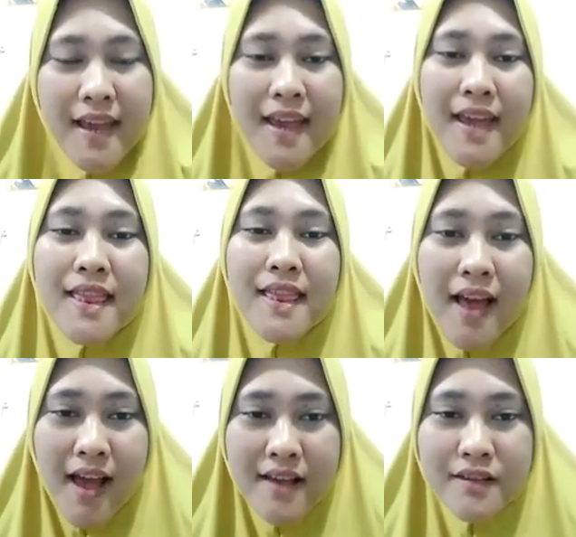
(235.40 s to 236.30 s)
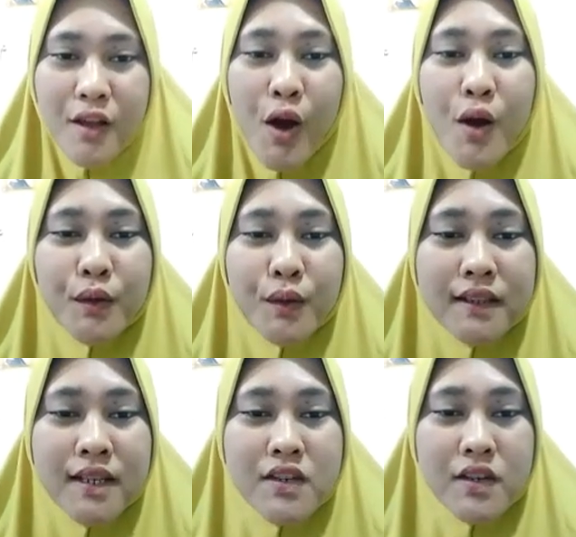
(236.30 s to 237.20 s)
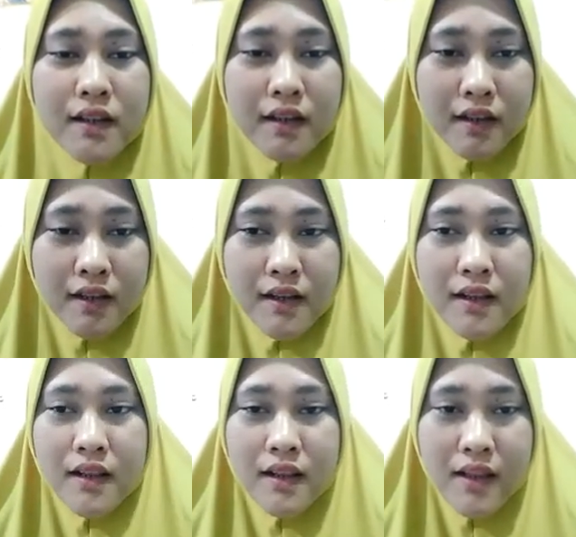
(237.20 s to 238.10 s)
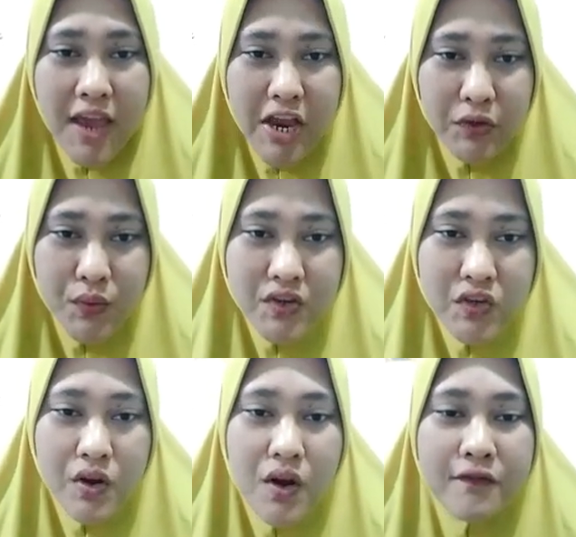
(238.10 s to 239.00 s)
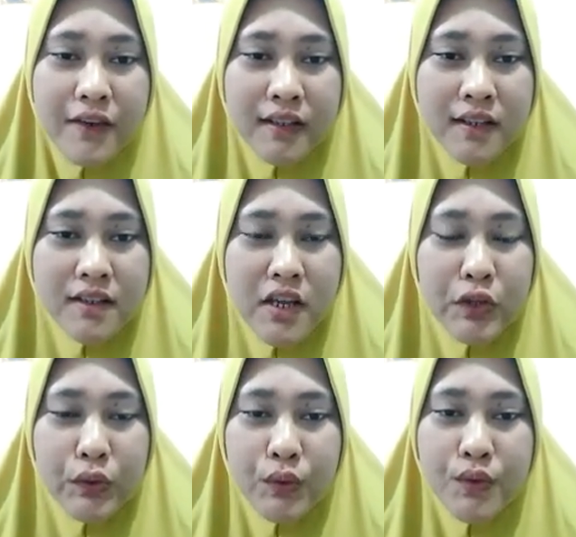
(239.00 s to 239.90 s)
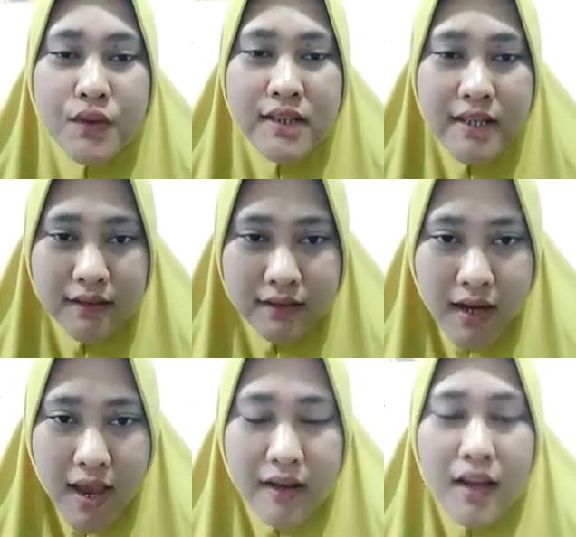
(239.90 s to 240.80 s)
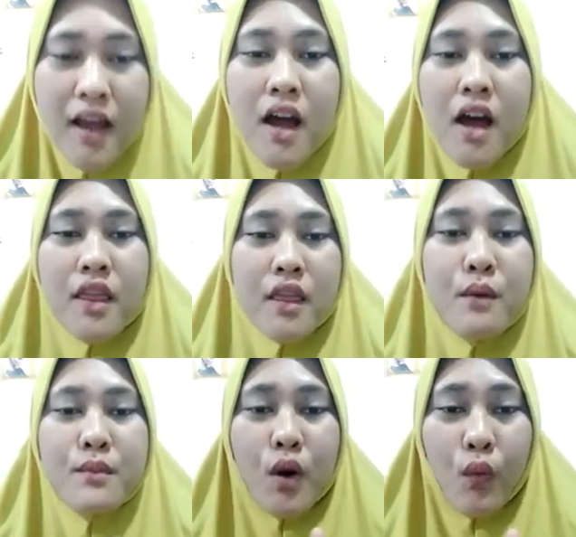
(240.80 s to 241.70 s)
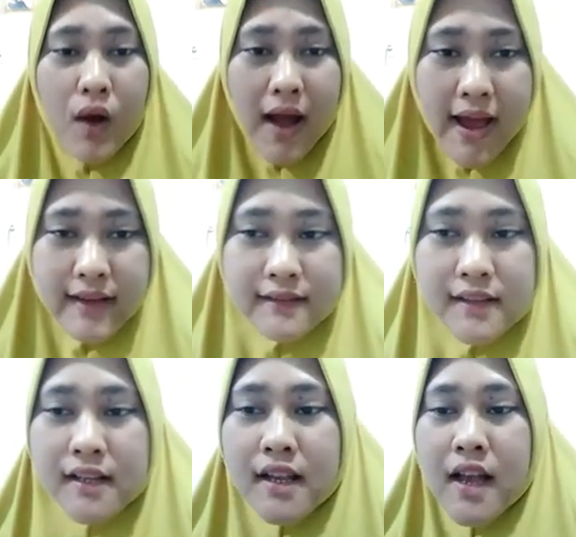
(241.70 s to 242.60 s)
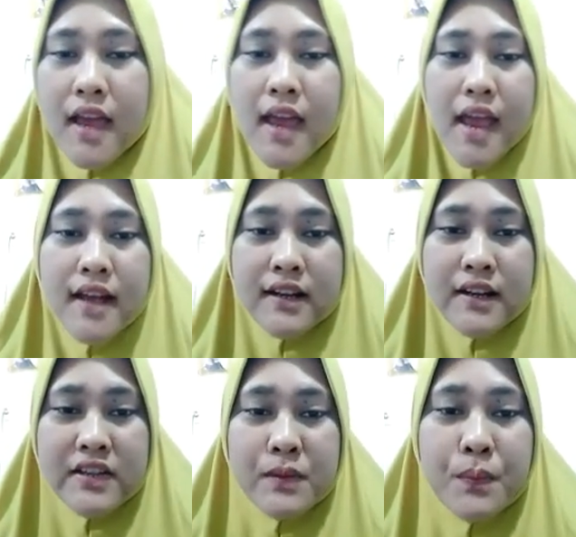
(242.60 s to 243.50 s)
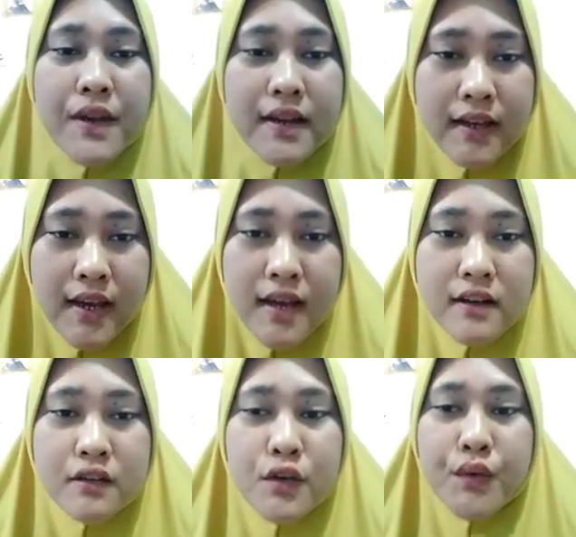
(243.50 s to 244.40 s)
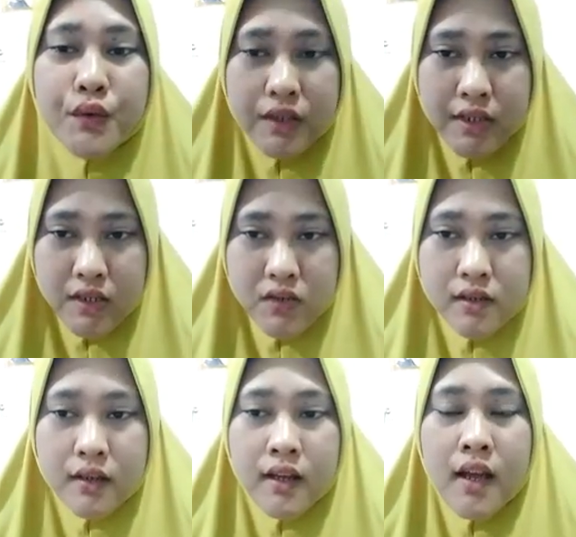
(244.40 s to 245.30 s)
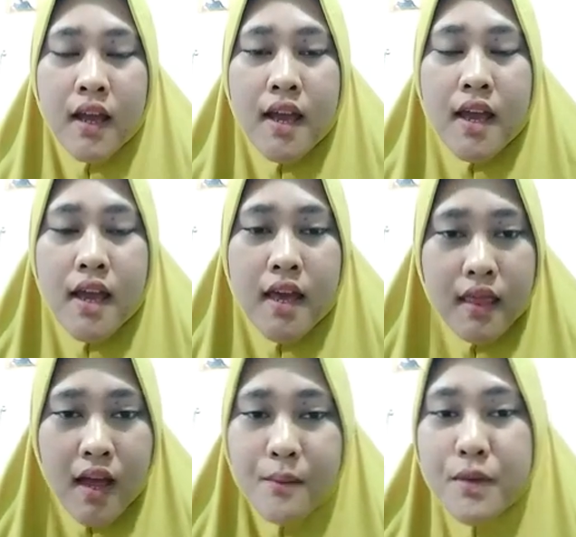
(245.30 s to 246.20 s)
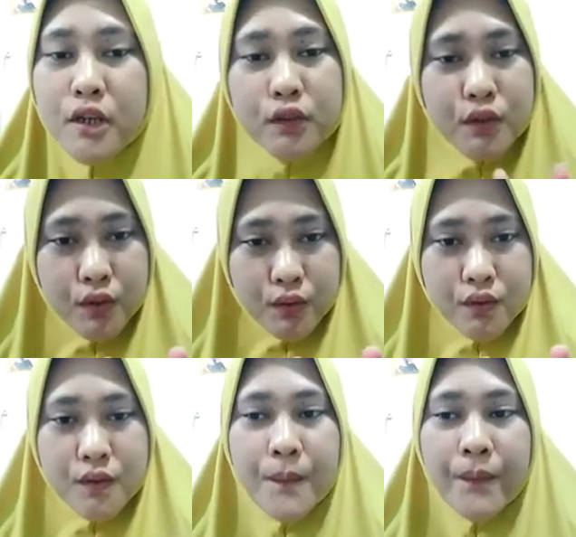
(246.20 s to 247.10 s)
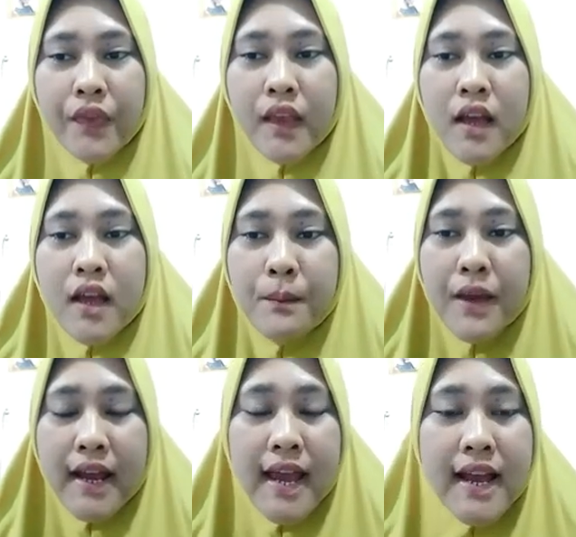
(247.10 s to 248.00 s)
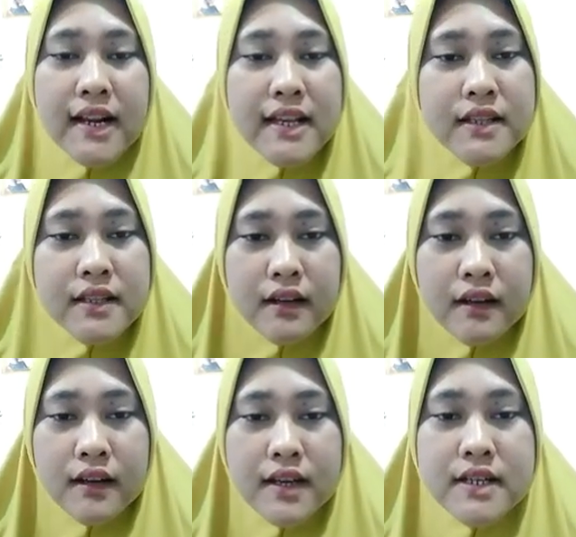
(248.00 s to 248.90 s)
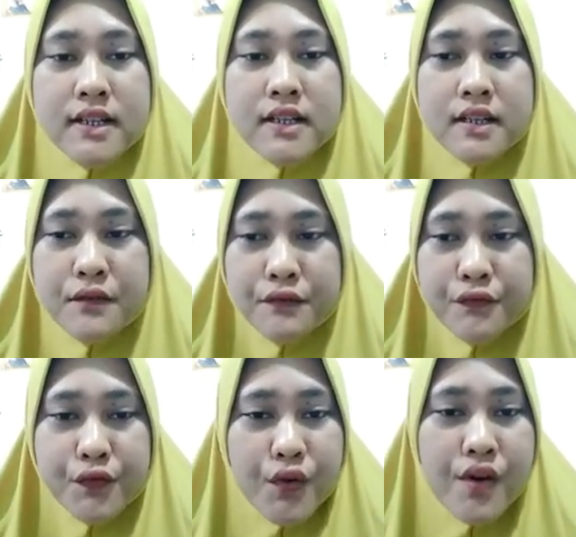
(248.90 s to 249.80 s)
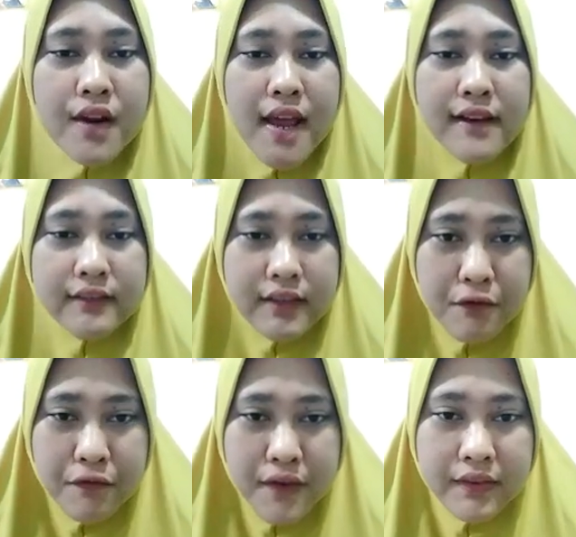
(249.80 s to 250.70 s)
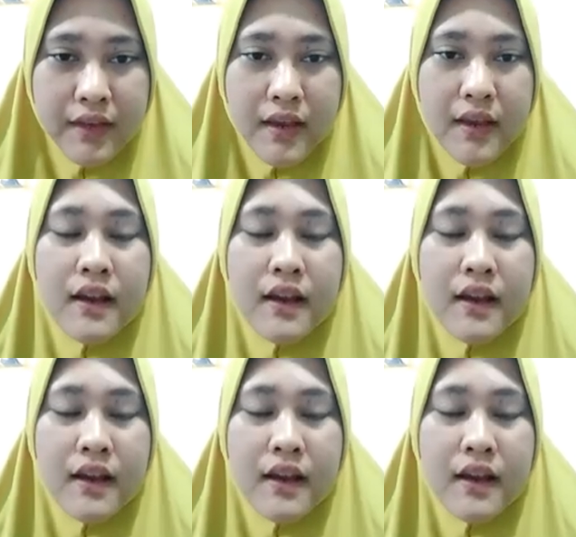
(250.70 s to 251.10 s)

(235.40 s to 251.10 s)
And the last, how to teach language conversation to children. Number 1, English speaking routines. And number 2, make English a fun activity.